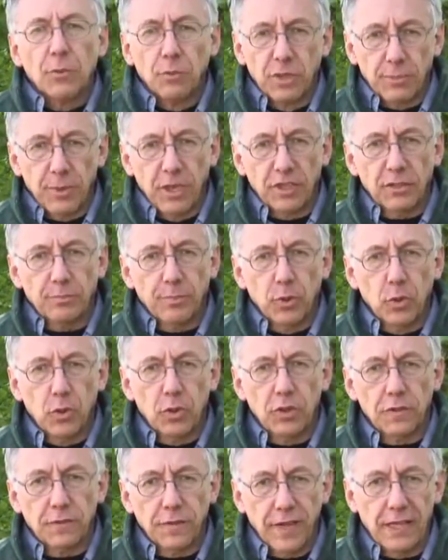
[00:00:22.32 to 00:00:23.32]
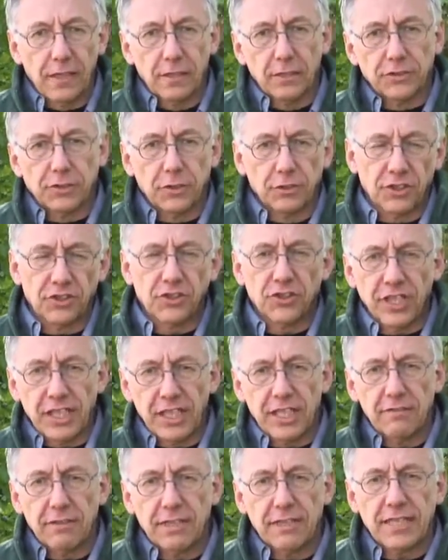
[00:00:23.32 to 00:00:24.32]
We spoke to Paula Fells, who's a
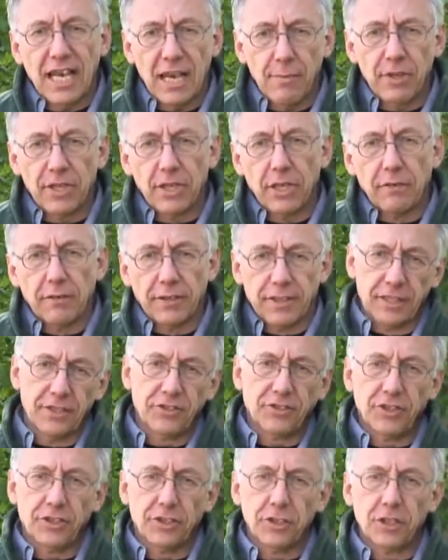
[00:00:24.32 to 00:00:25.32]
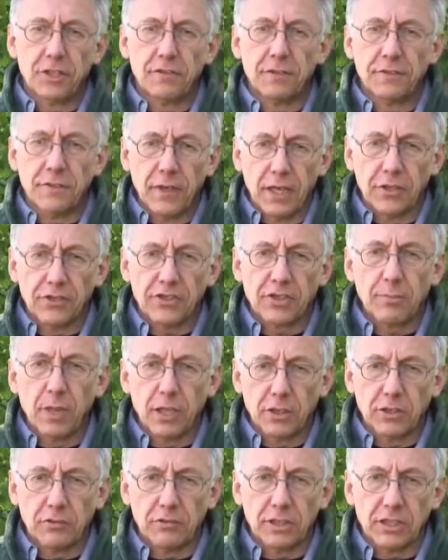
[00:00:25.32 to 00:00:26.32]
senior examiner at the Institute of Advanced
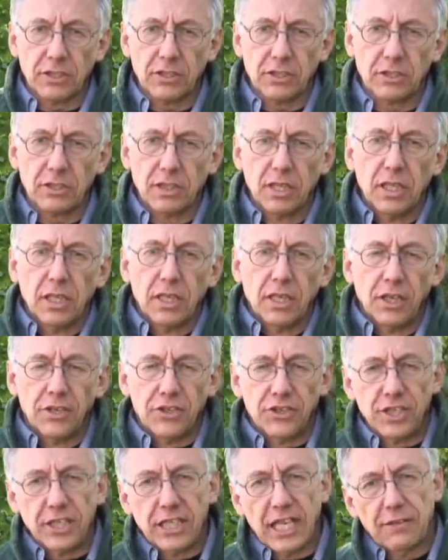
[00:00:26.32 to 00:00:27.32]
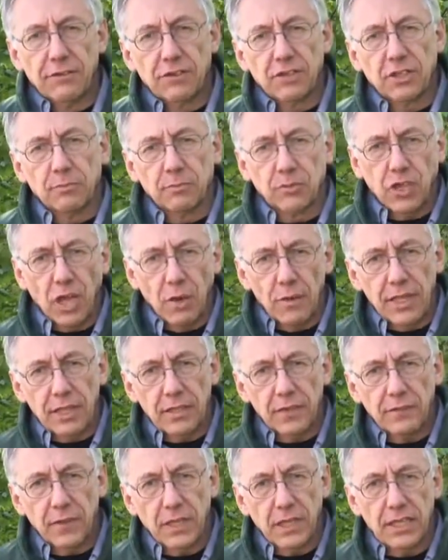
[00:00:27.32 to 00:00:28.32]
Motorists, and she gave us some towing
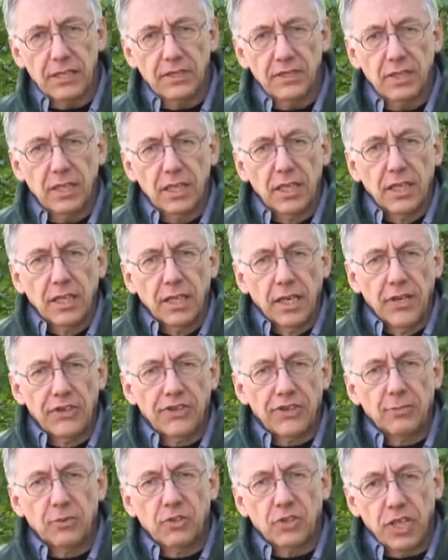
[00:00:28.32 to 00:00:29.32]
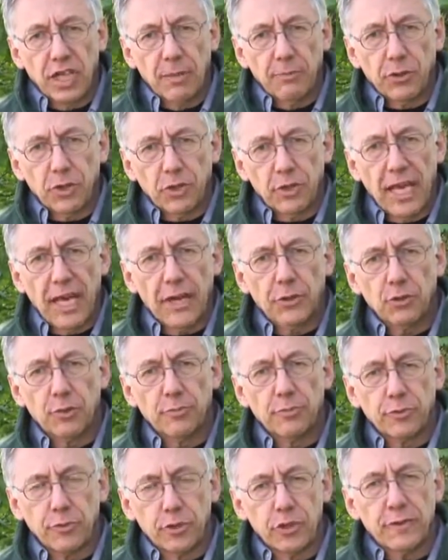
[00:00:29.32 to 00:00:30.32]
advice and some tips on how to
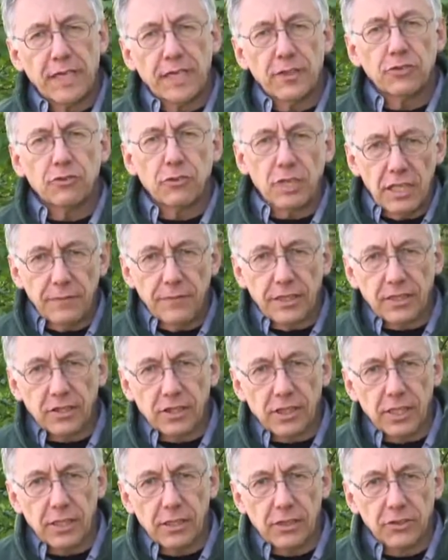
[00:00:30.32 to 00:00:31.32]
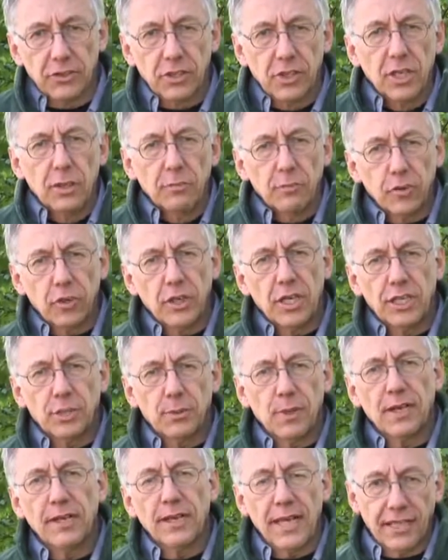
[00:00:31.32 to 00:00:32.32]
improve our driving skills prior
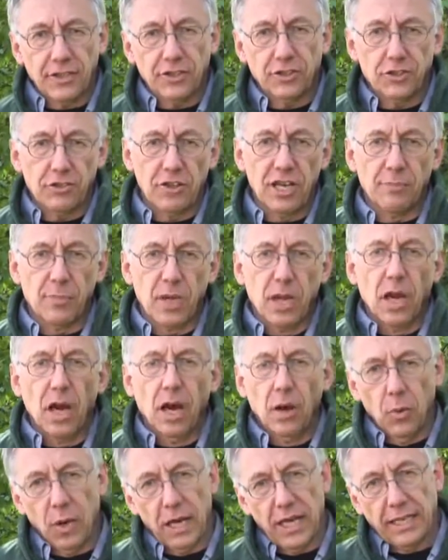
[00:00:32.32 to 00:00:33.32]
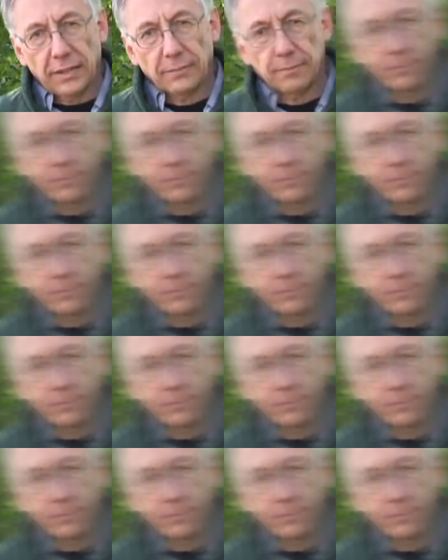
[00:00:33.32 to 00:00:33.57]
to our next trip away.